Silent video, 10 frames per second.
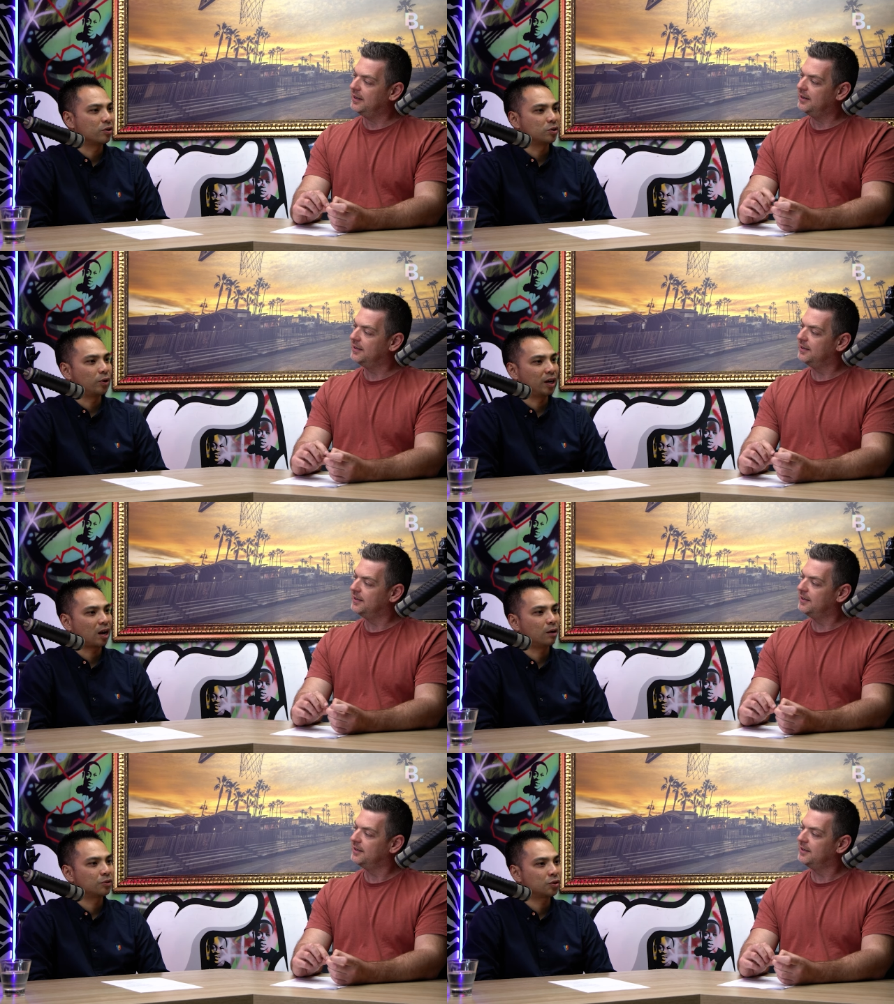Speaker 1: person
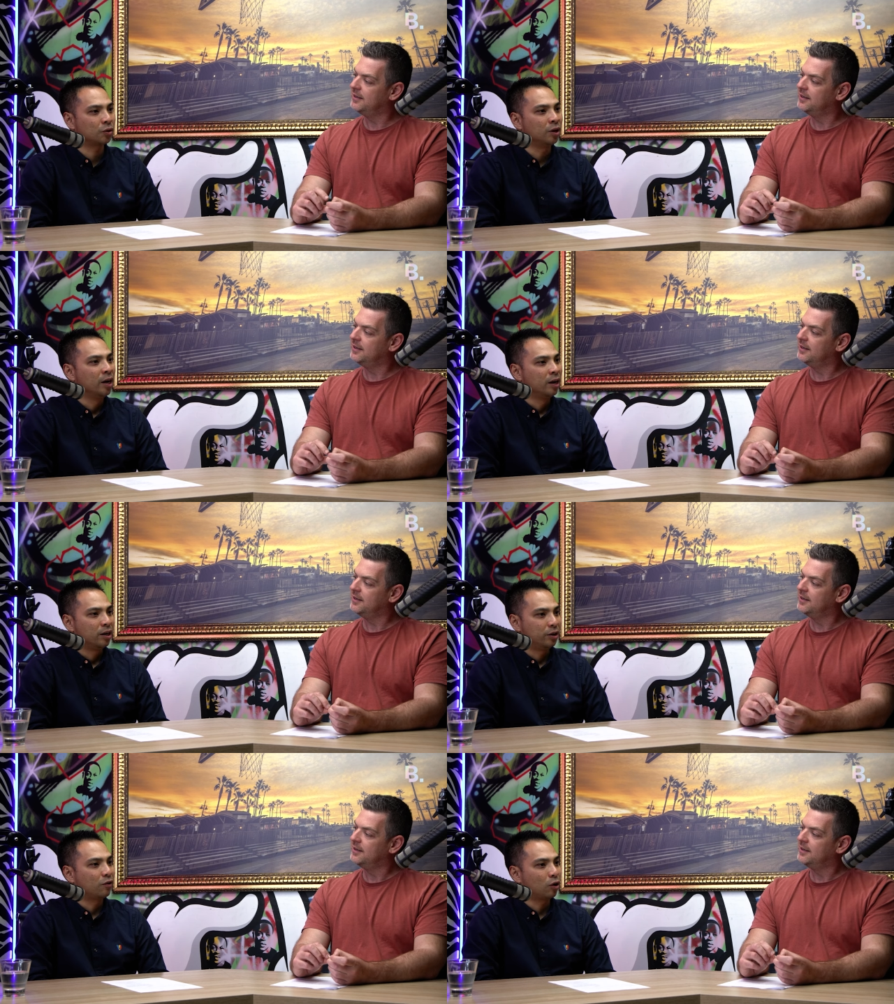when it comes to
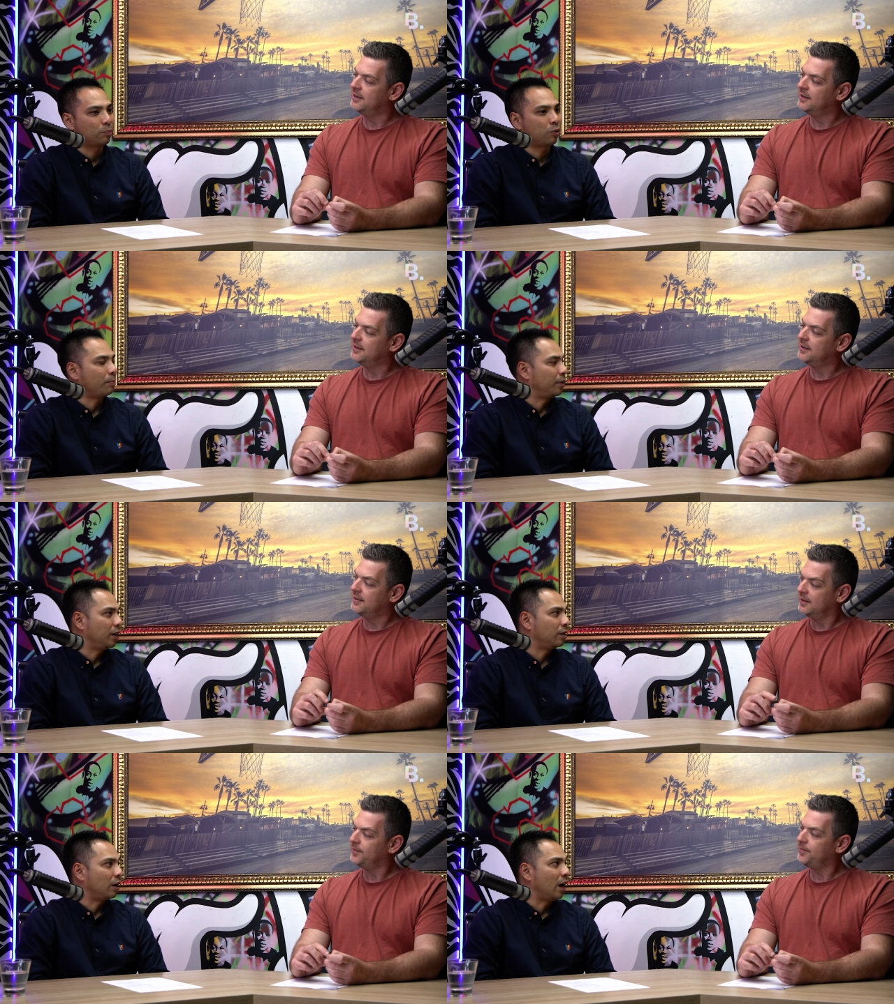you've got a
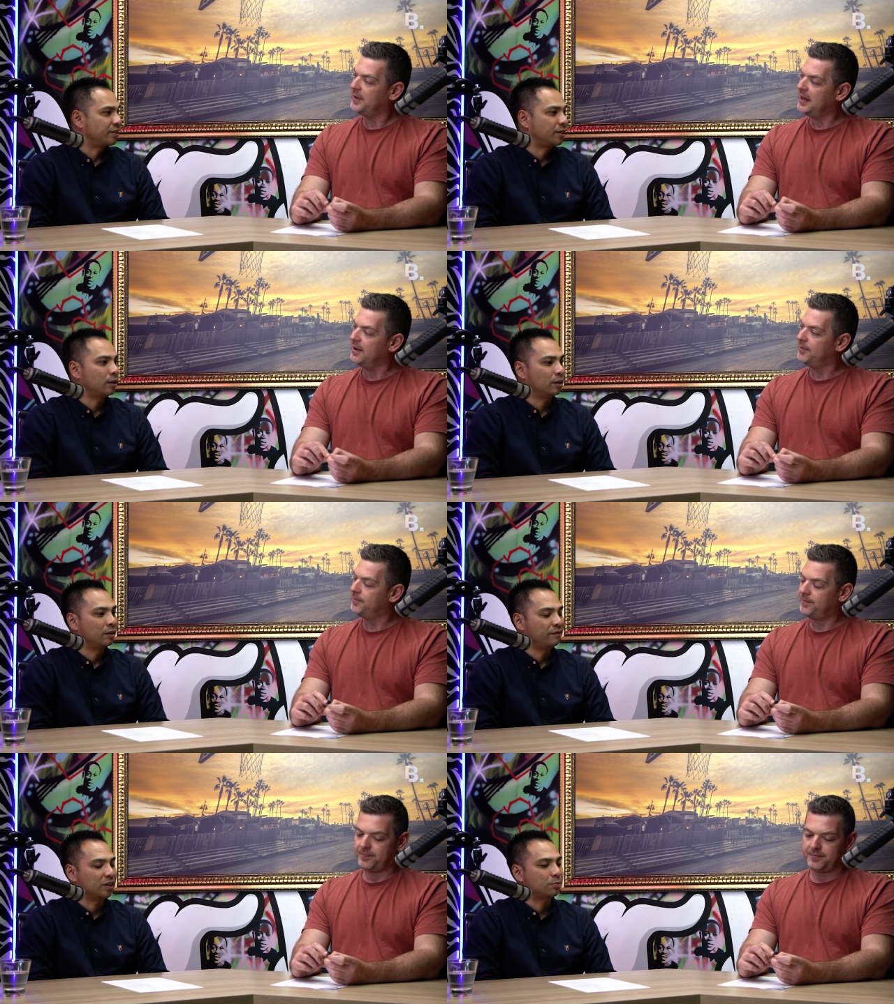property
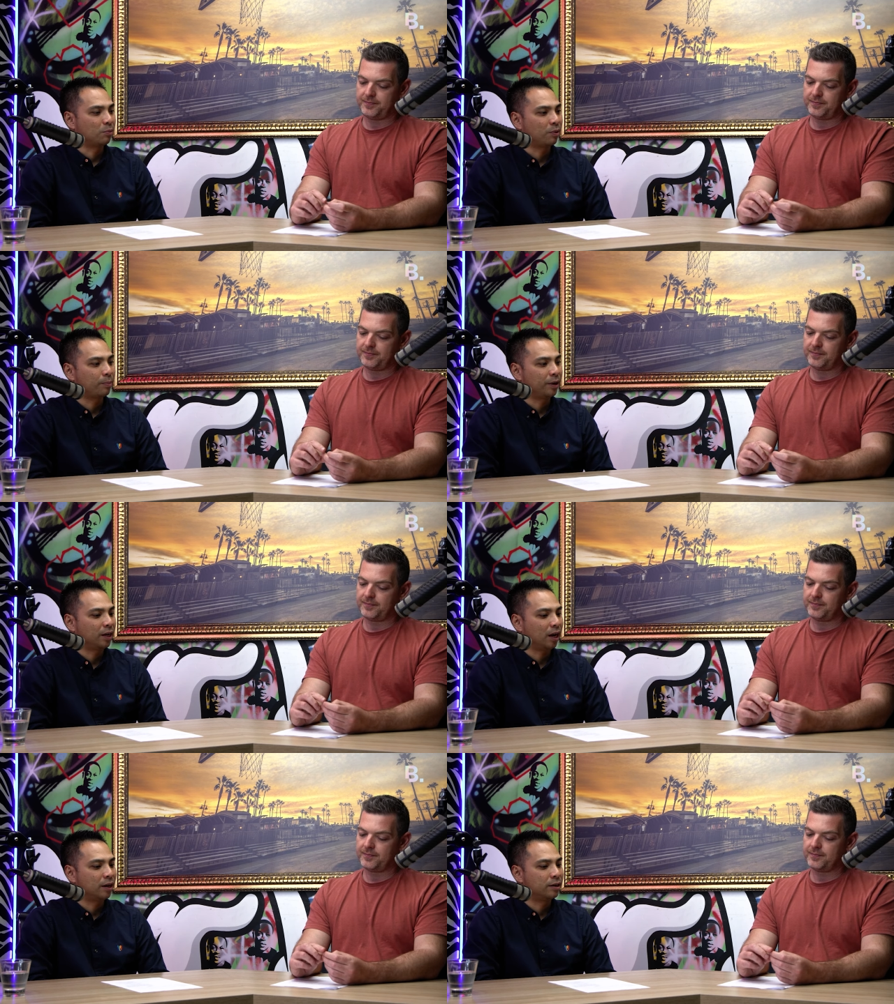asset, yeah. an investment
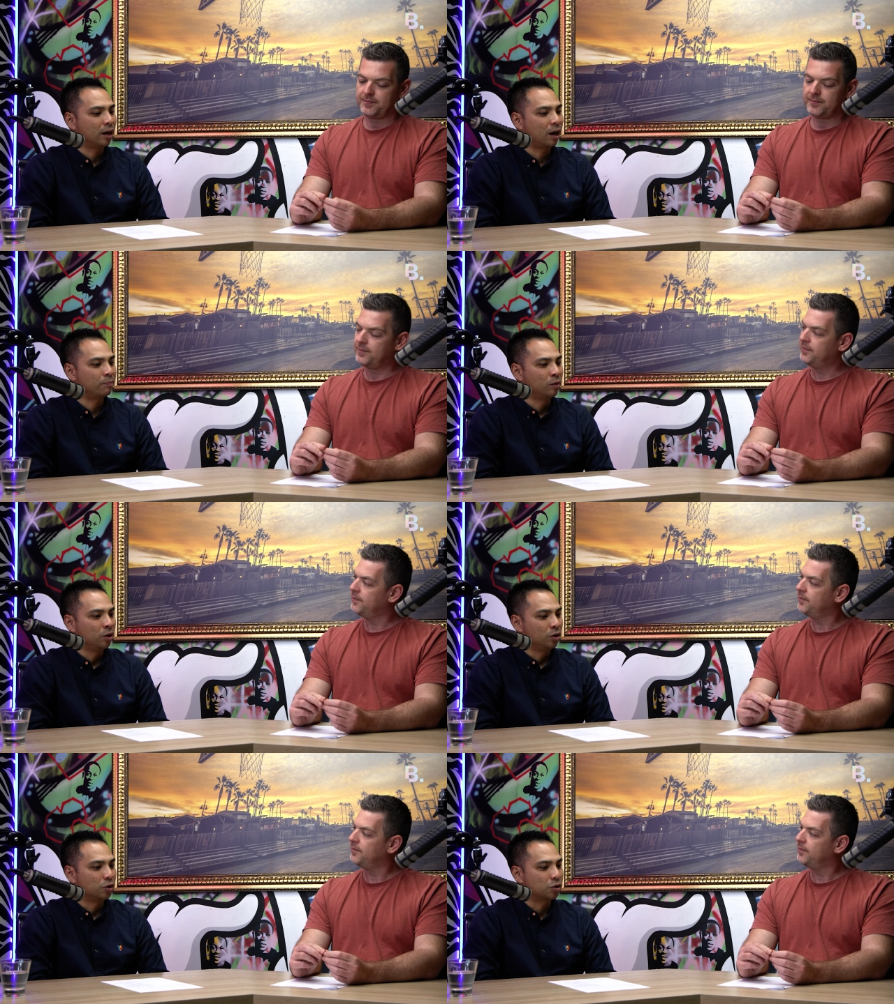property, and
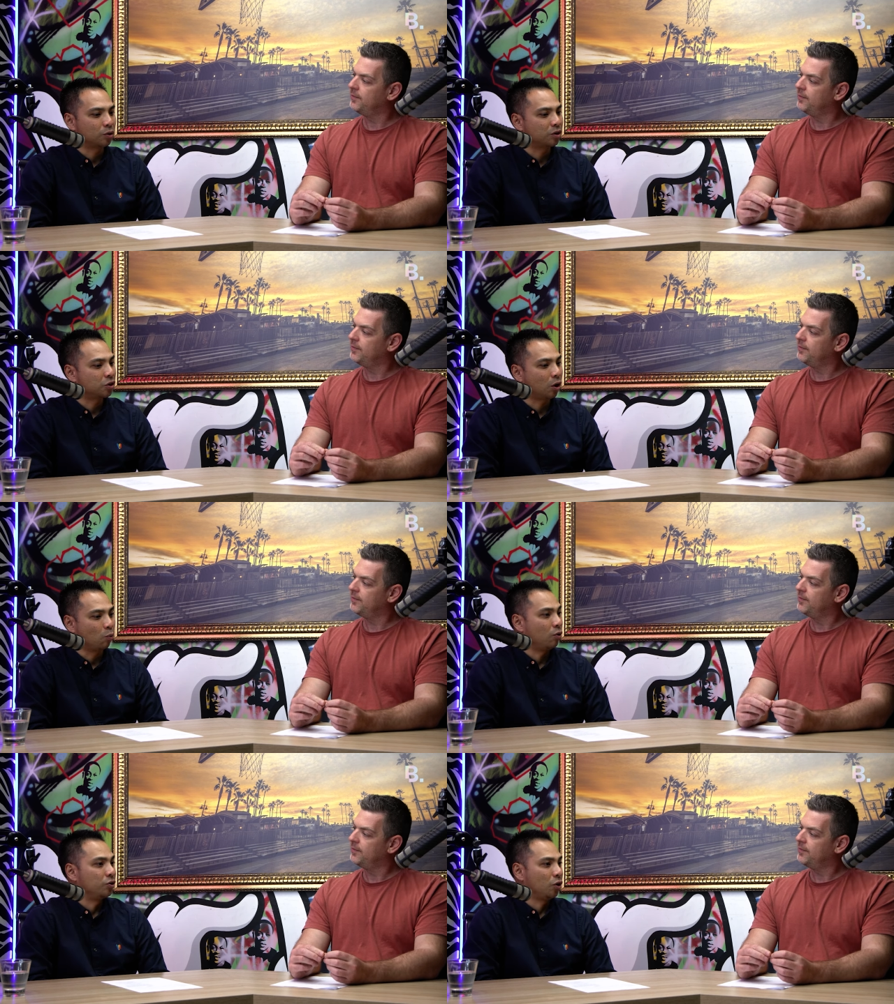um, you sort of
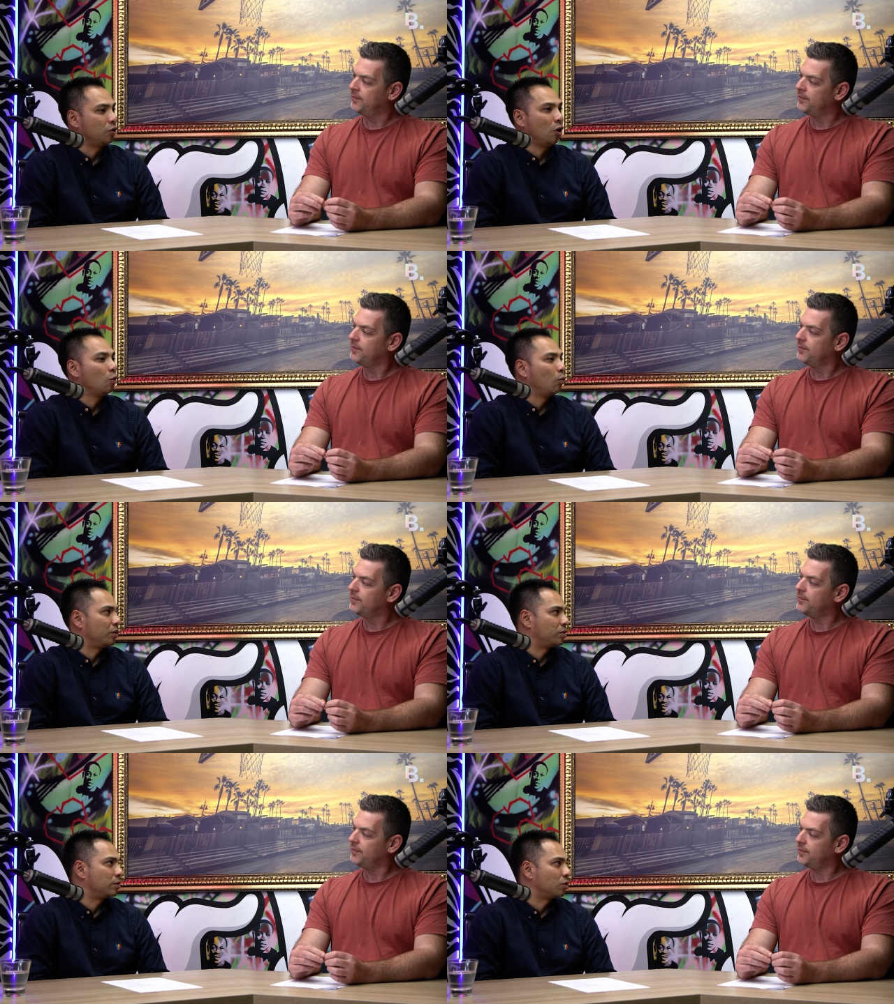don't, don't know
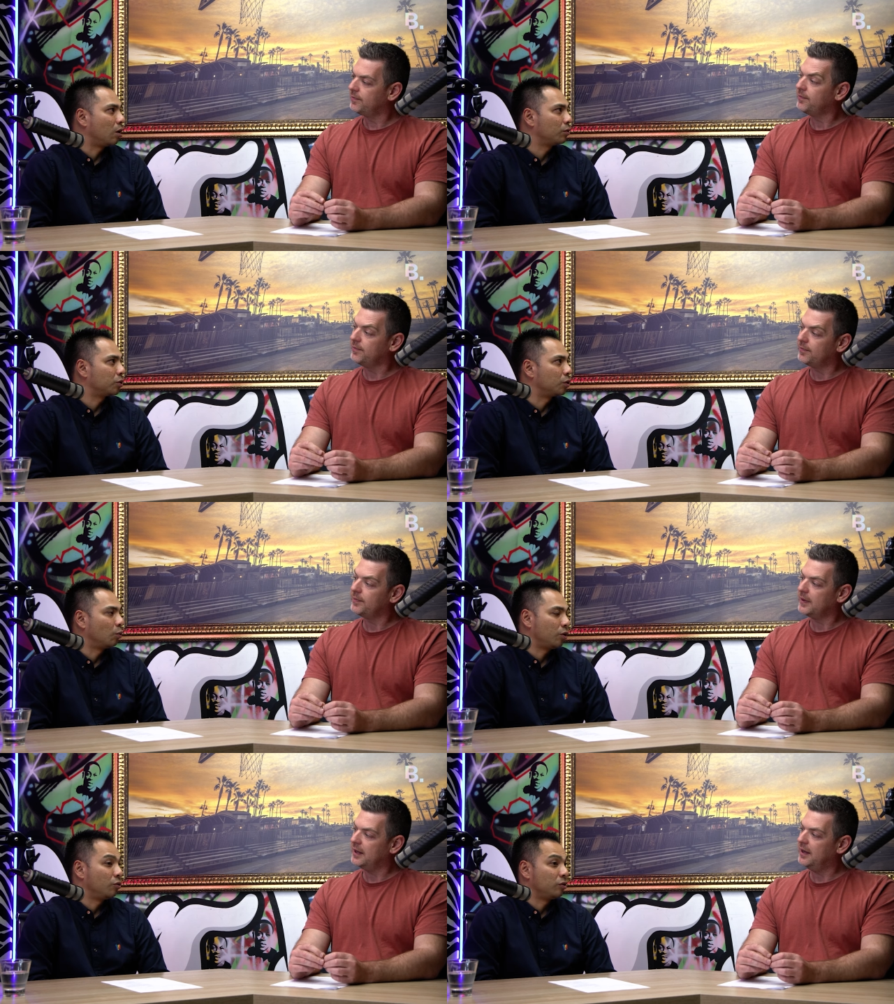what it's entitled
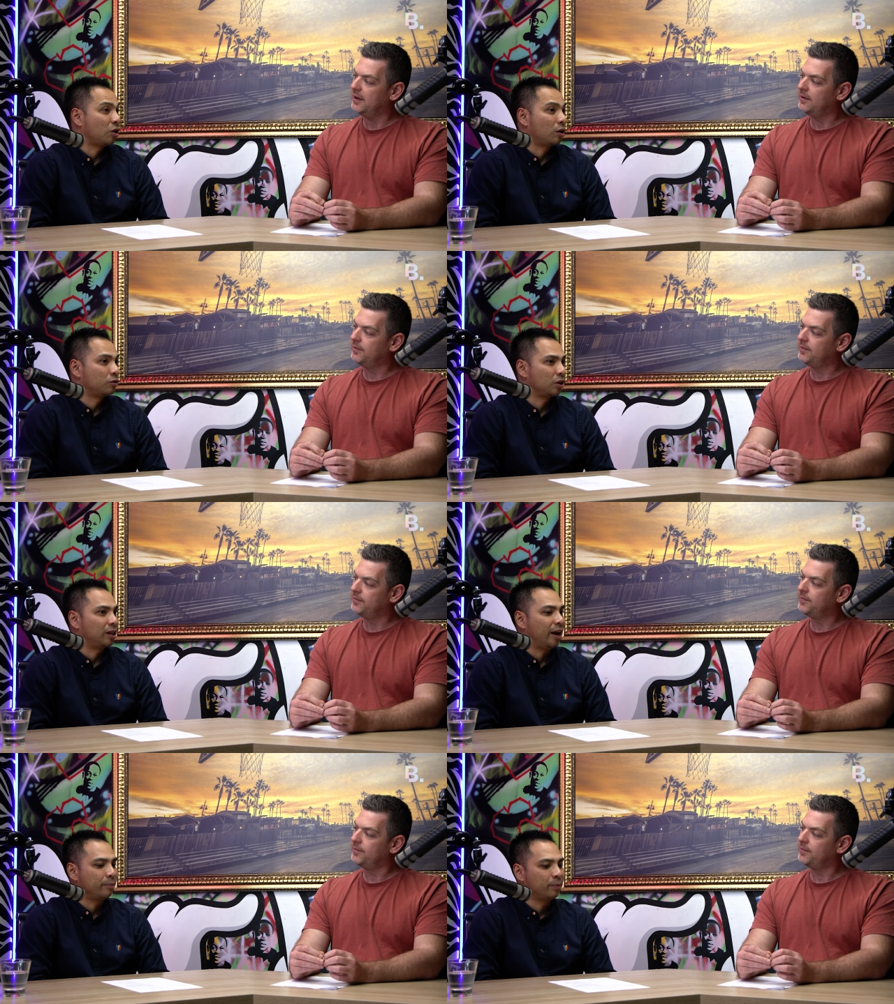to, what you're yeah. entitled
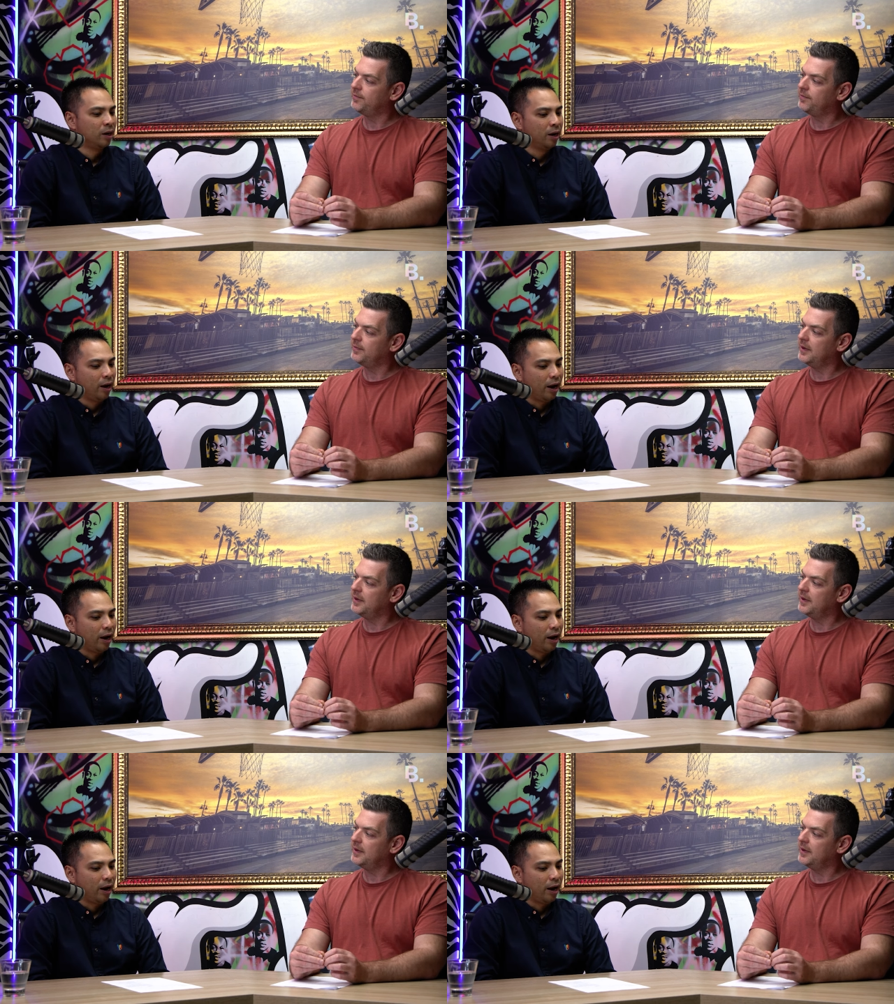to claim.